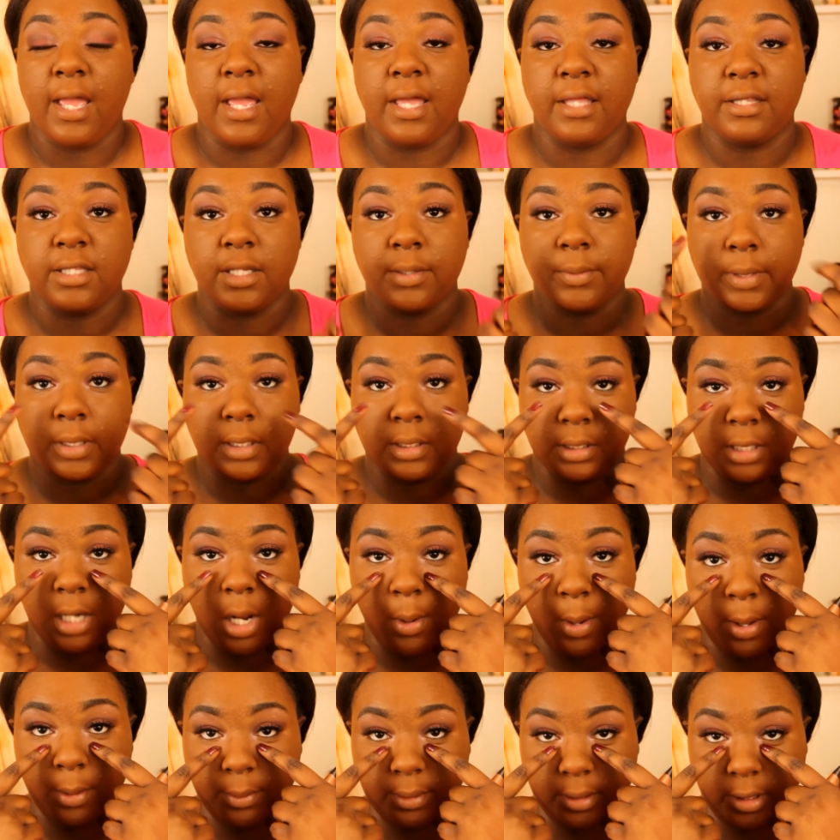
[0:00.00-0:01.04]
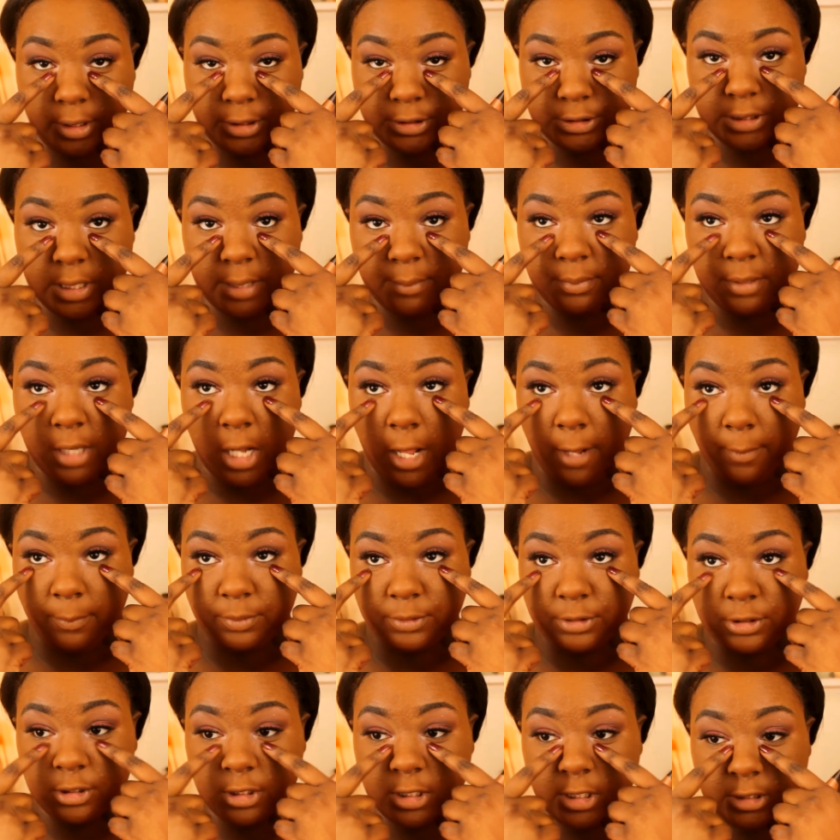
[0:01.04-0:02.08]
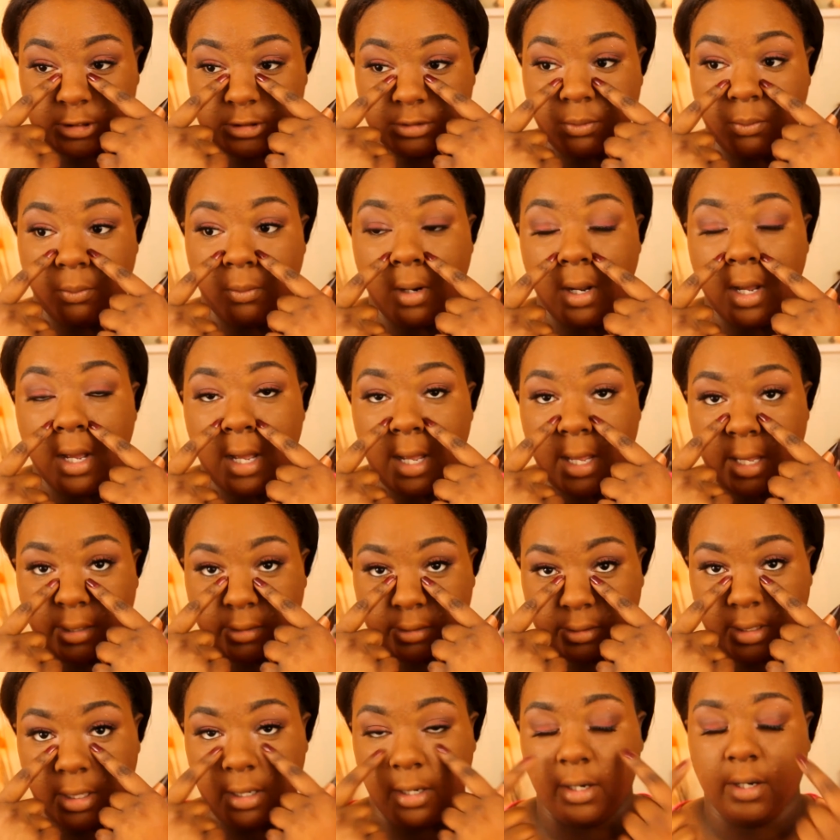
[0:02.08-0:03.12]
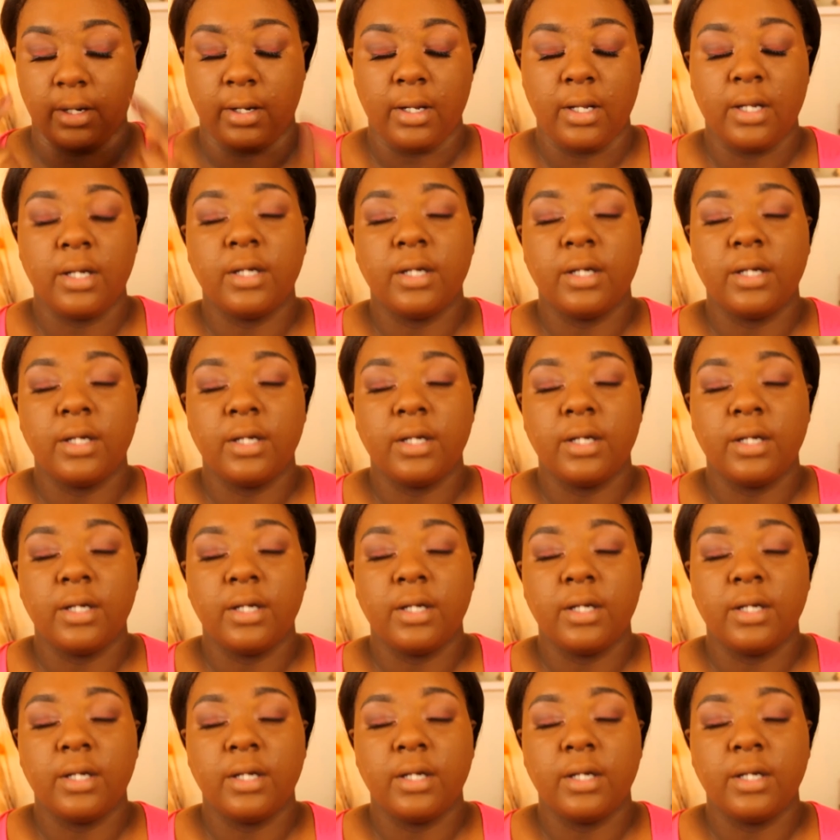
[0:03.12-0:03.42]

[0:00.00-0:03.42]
and then we're going to go in with our Shape Tape just right there.